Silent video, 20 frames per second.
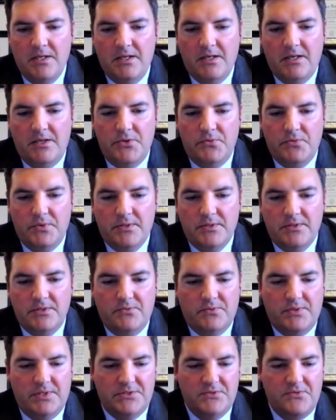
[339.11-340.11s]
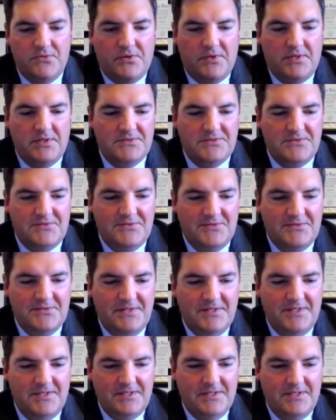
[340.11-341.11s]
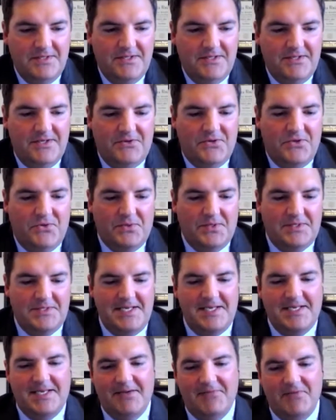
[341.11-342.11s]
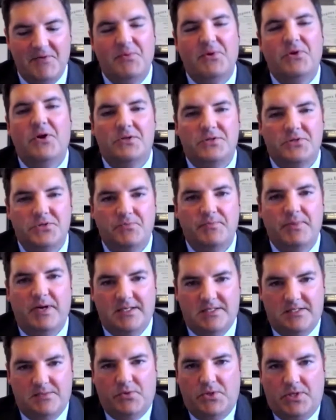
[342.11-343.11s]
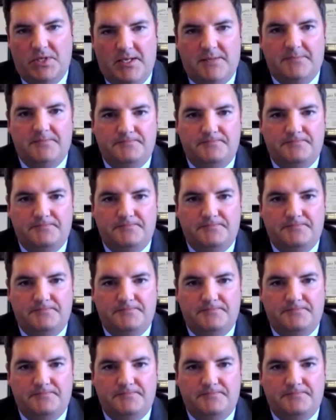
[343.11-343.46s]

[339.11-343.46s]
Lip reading: And you want to do things, you know, you want to take every precaution you possibly can.